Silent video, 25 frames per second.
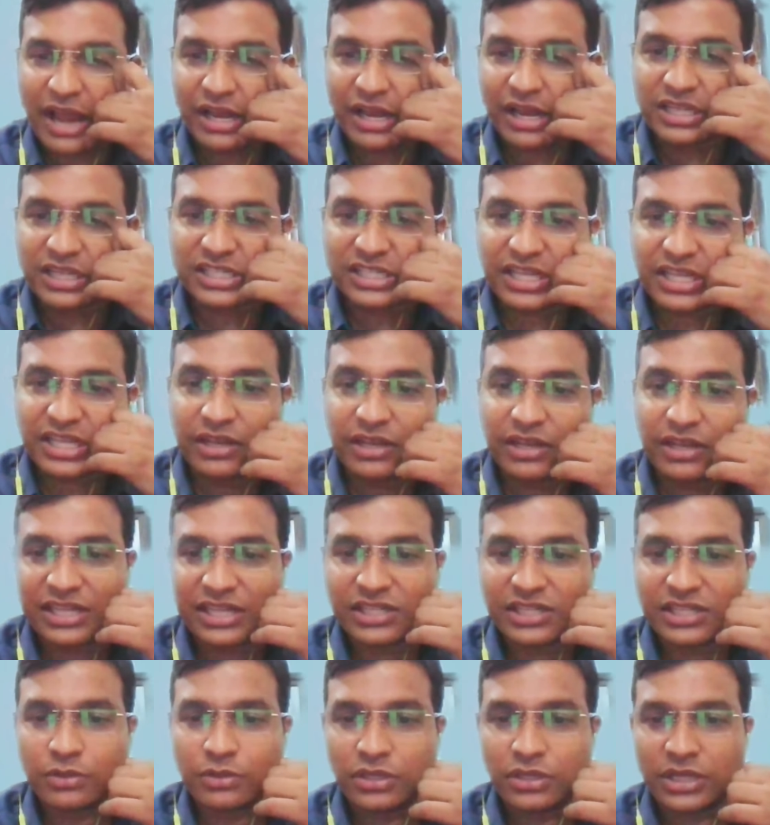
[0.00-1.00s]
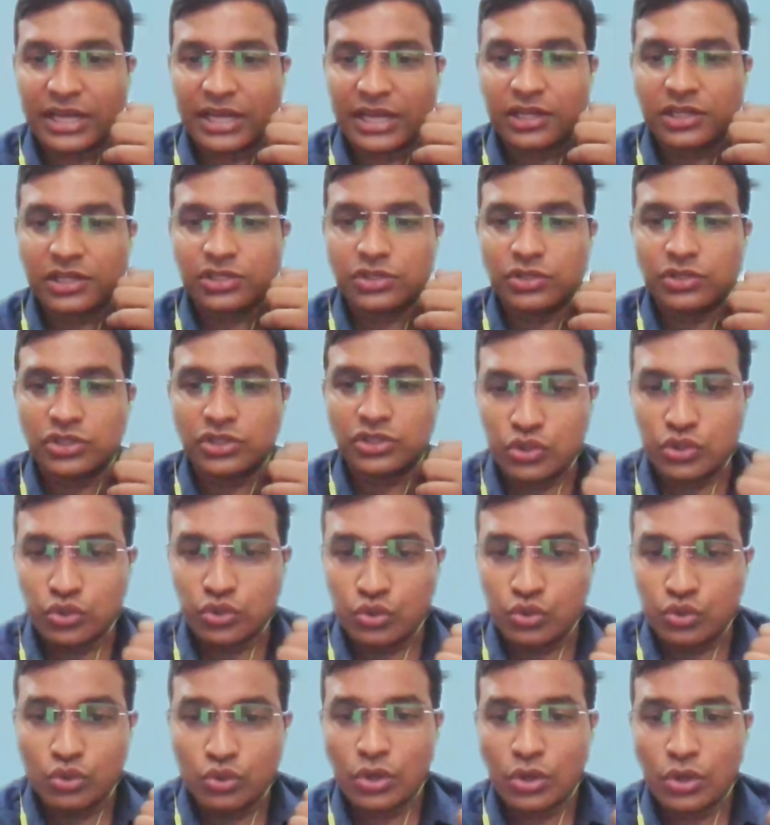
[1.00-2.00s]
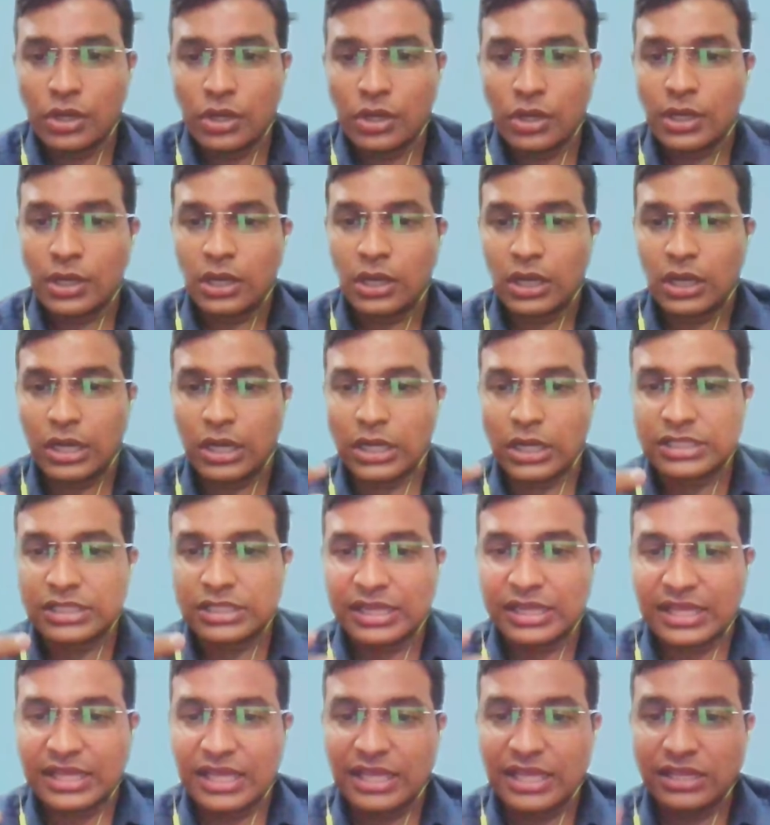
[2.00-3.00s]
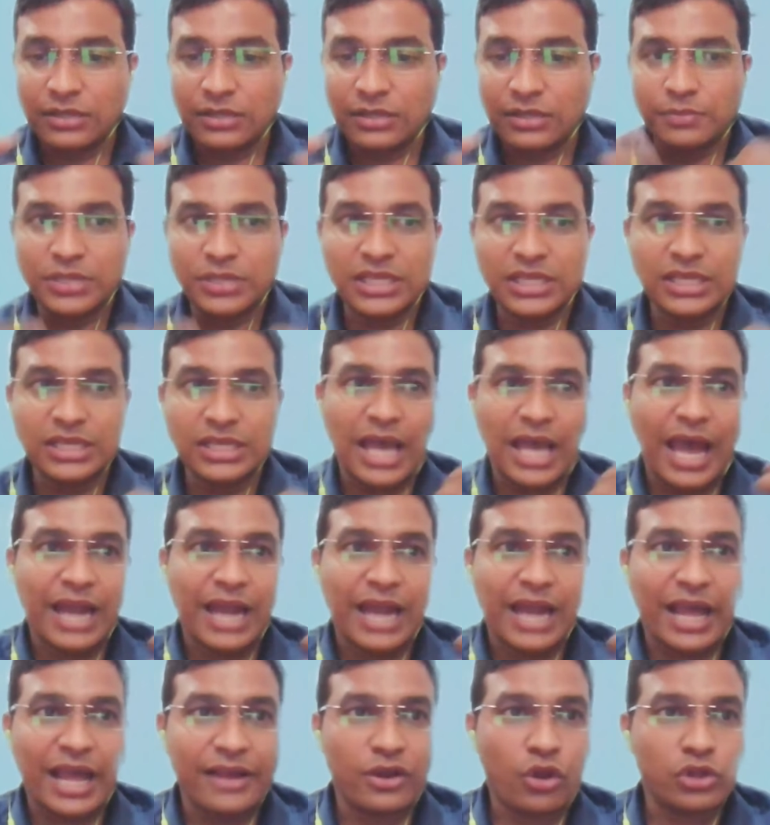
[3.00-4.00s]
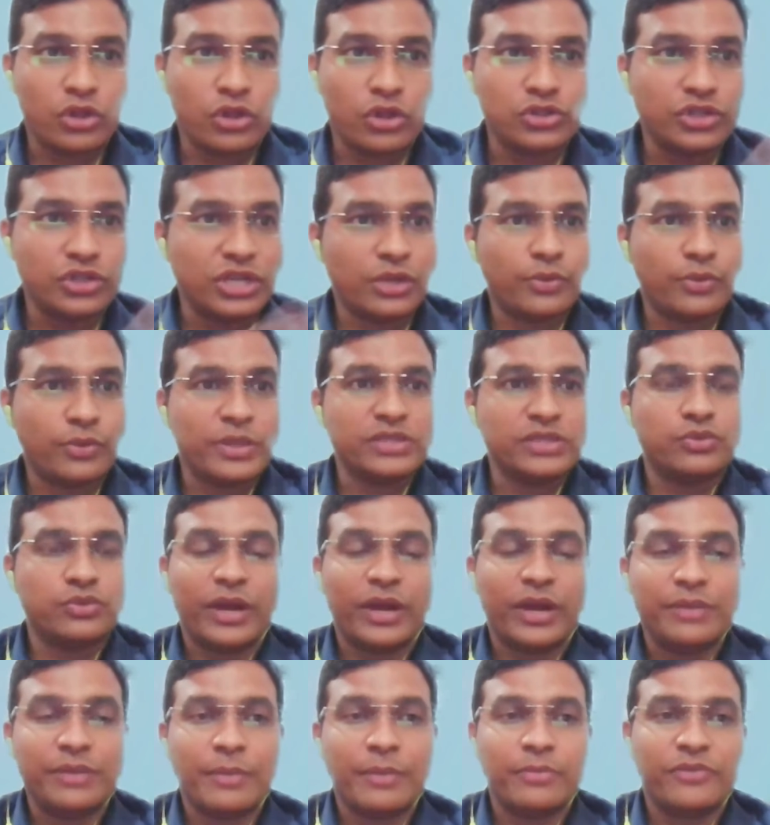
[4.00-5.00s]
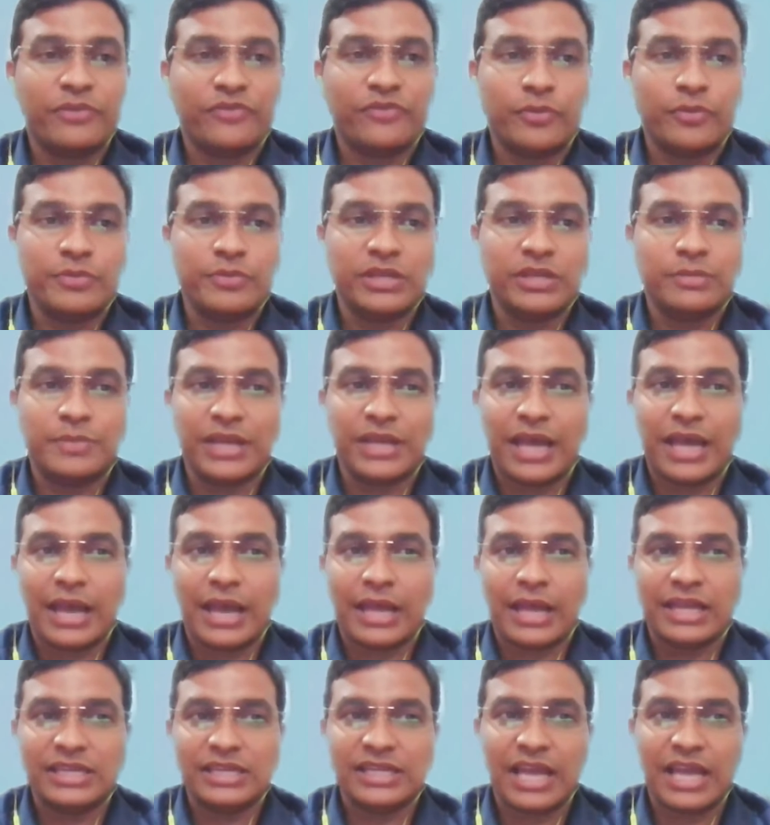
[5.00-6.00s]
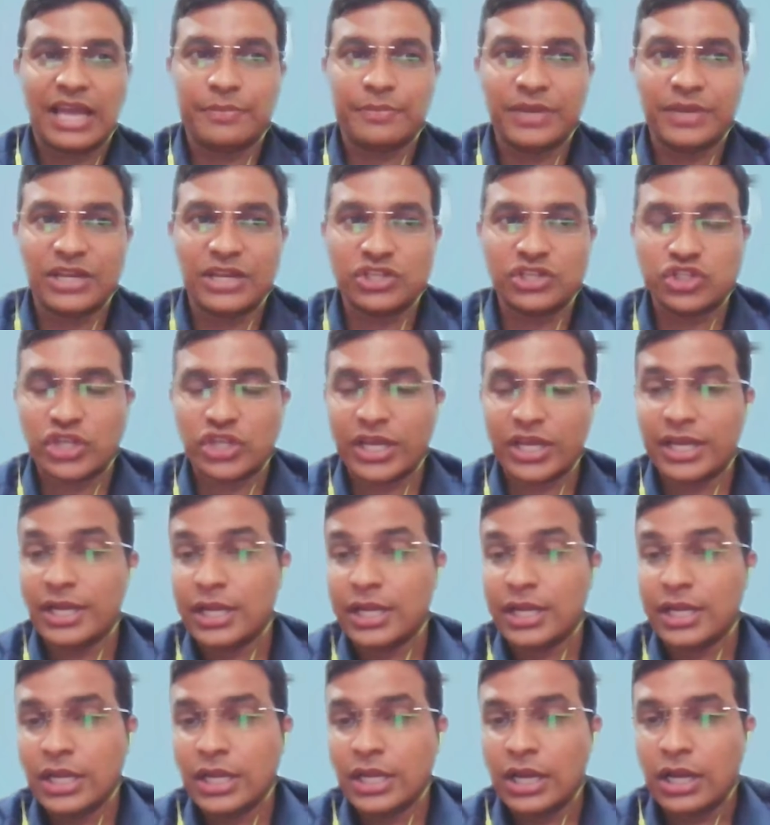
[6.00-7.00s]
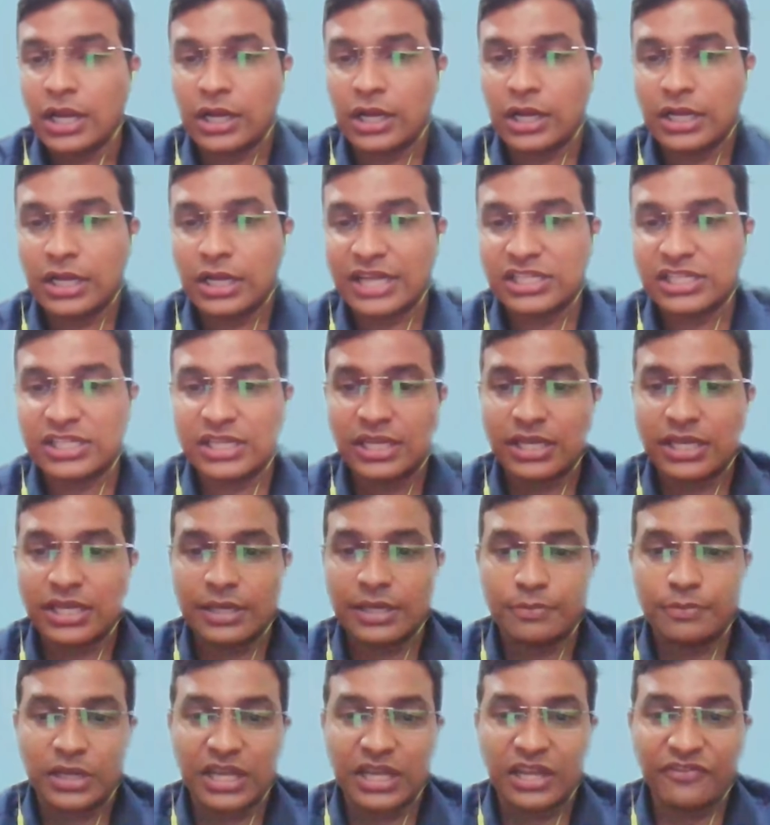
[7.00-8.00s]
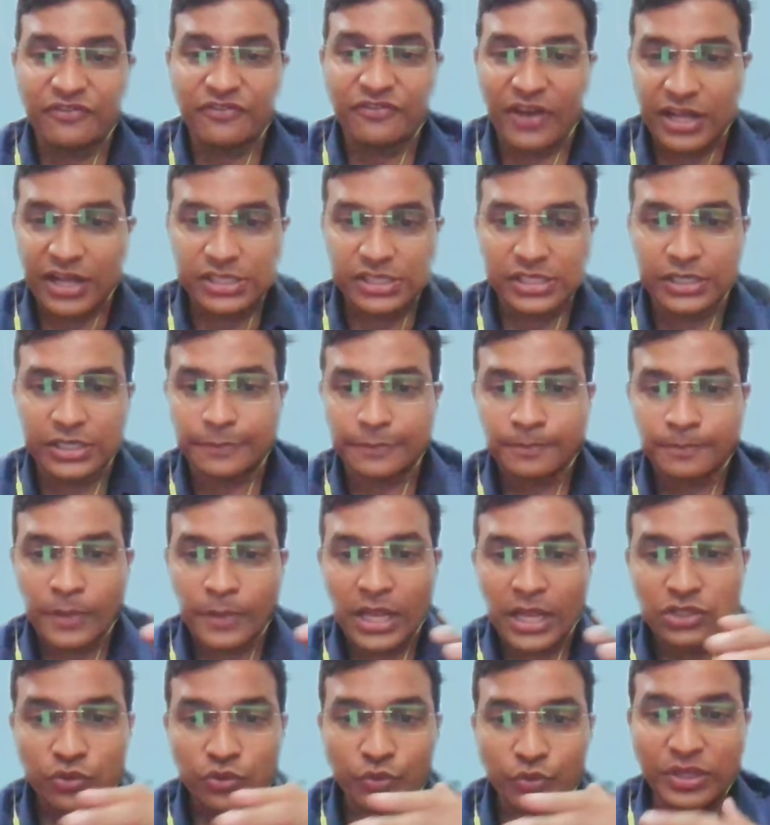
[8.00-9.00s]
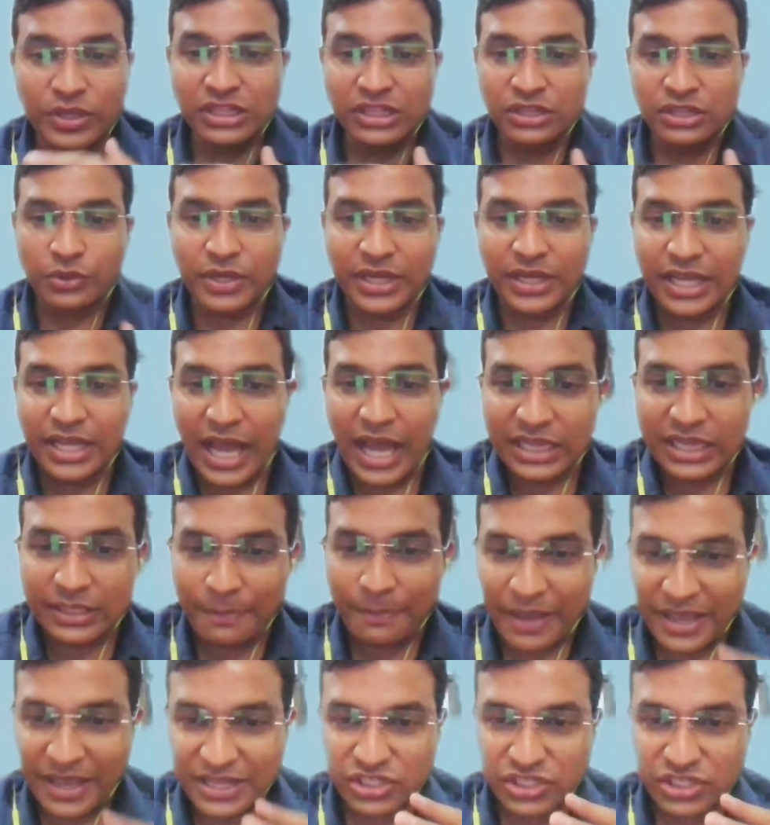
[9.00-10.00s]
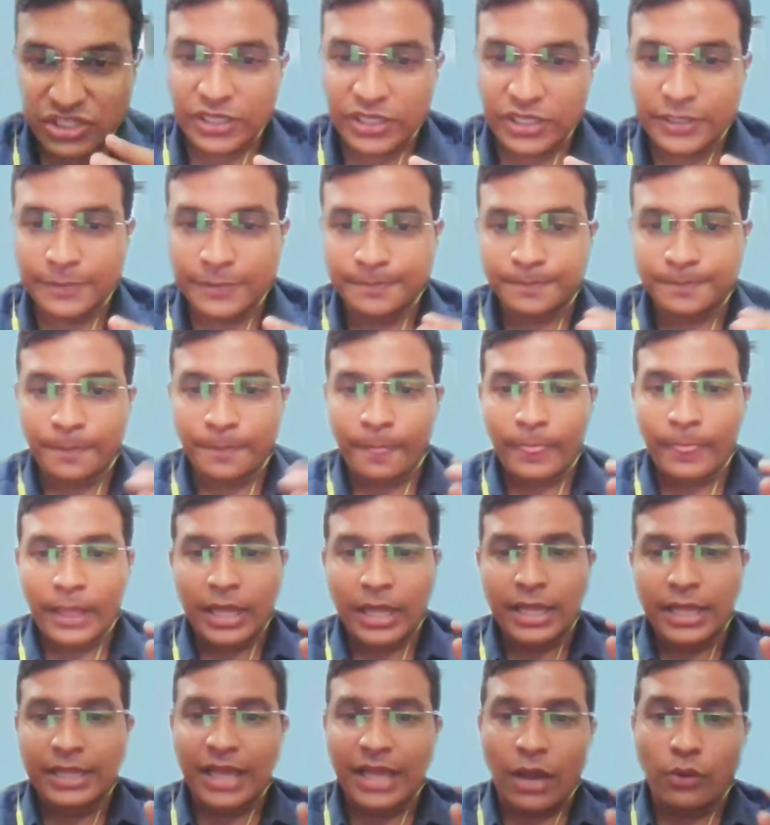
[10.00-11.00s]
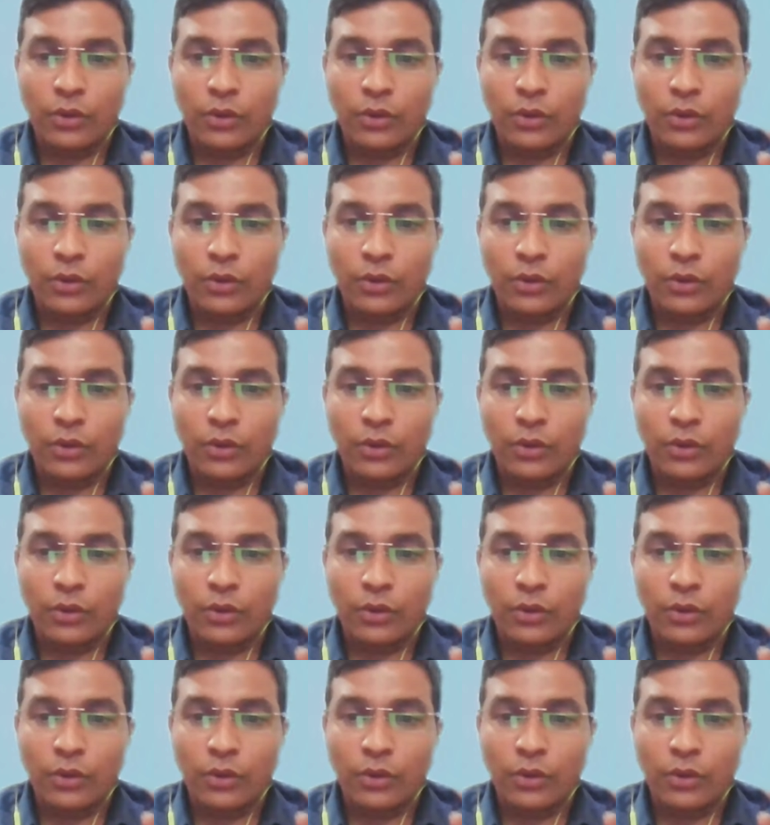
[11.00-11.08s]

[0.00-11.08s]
say let us you Satyendra, me, and I'll also request one member from DPIIT IPR-Chair, let's say Irfan sir. So we three are the bench here. Now,